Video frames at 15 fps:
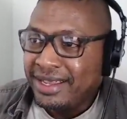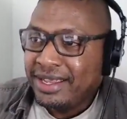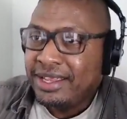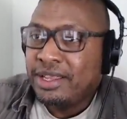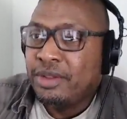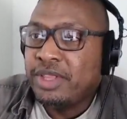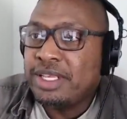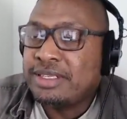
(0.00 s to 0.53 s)

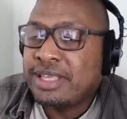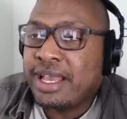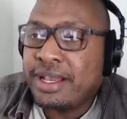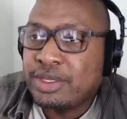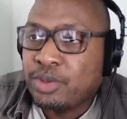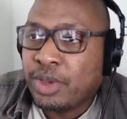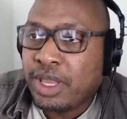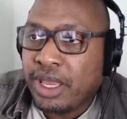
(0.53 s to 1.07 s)
you know, these
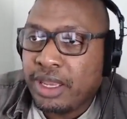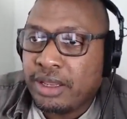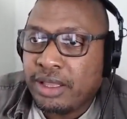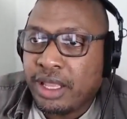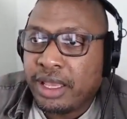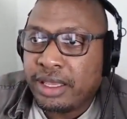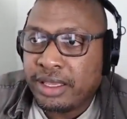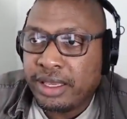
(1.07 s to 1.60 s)
guys were getting
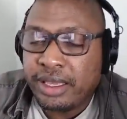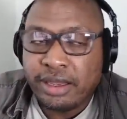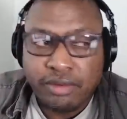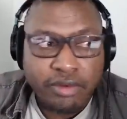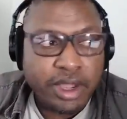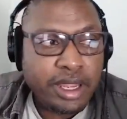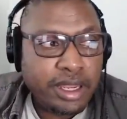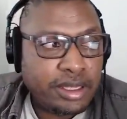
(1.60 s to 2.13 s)
like getting
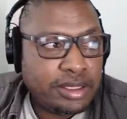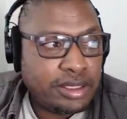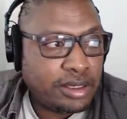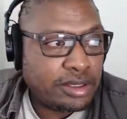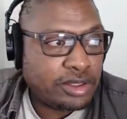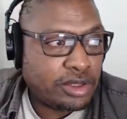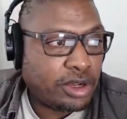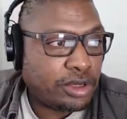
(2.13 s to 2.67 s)
ready
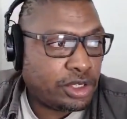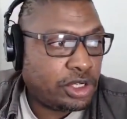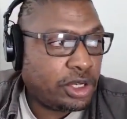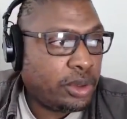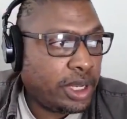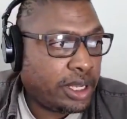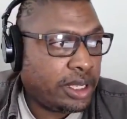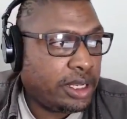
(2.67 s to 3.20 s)
to start
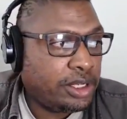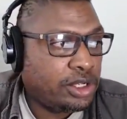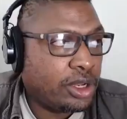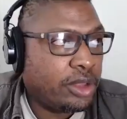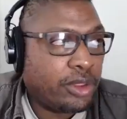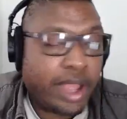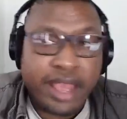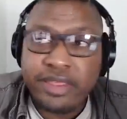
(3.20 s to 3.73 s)
shooting at each
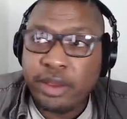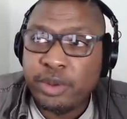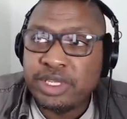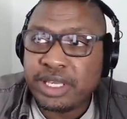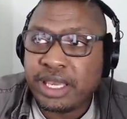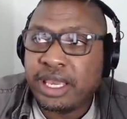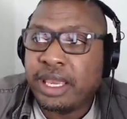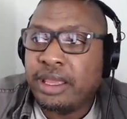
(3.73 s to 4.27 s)
other, and there was
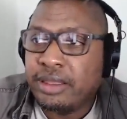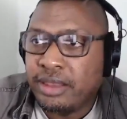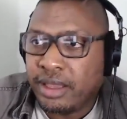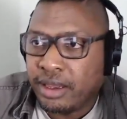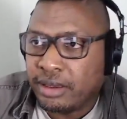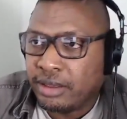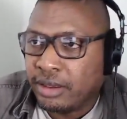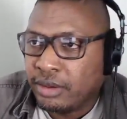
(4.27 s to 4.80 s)
a kid
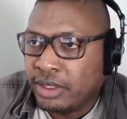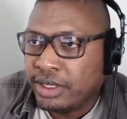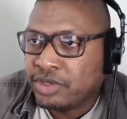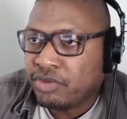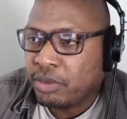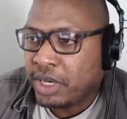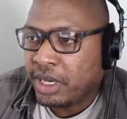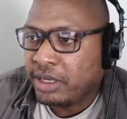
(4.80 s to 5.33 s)
there. Lola is
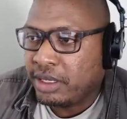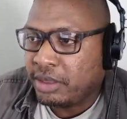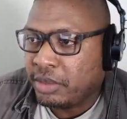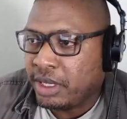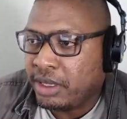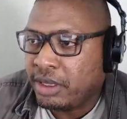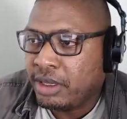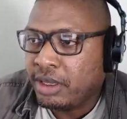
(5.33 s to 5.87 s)
reminding
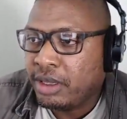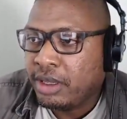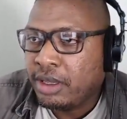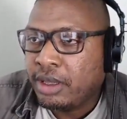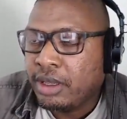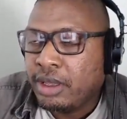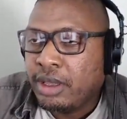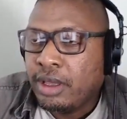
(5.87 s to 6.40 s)
me
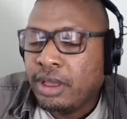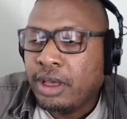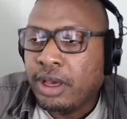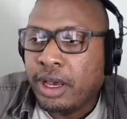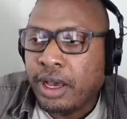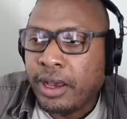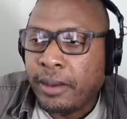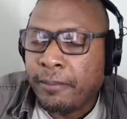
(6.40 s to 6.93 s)

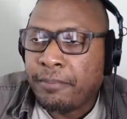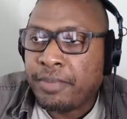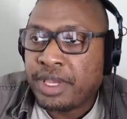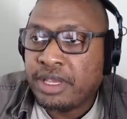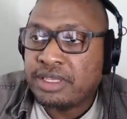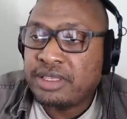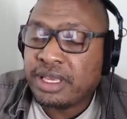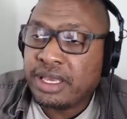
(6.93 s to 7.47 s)
um,
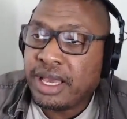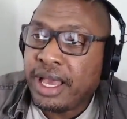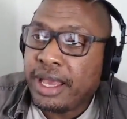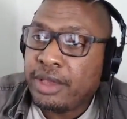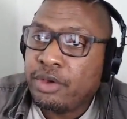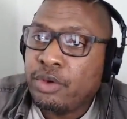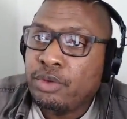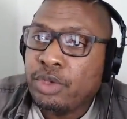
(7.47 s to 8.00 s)
because the guy
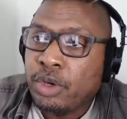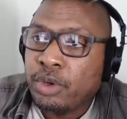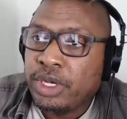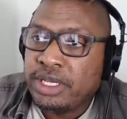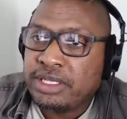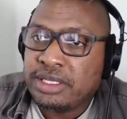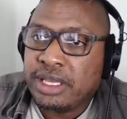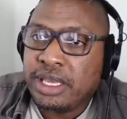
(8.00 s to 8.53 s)
who
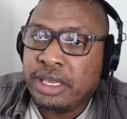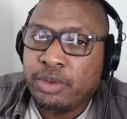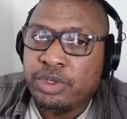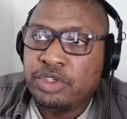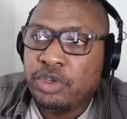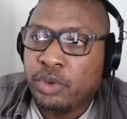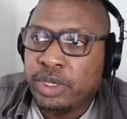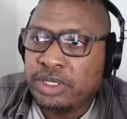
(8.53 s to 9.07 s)
noticed that he
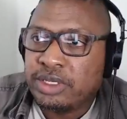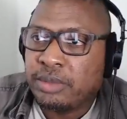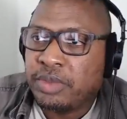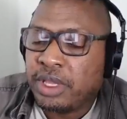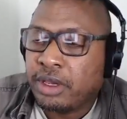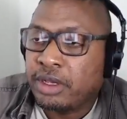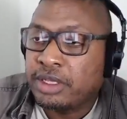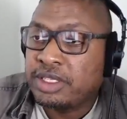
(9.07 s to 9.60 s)
was doing
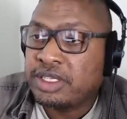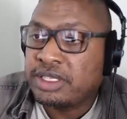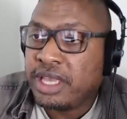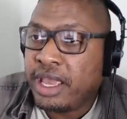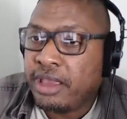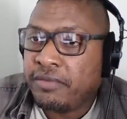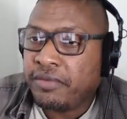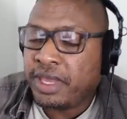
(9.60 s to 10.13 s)
something
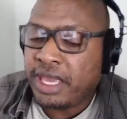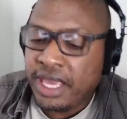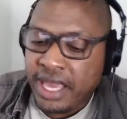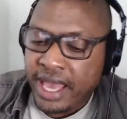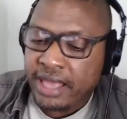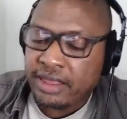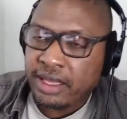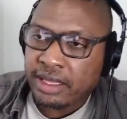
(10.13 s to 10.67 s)
unsafe, he
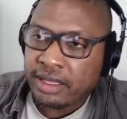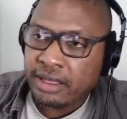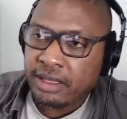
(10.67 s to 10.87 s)
had the, with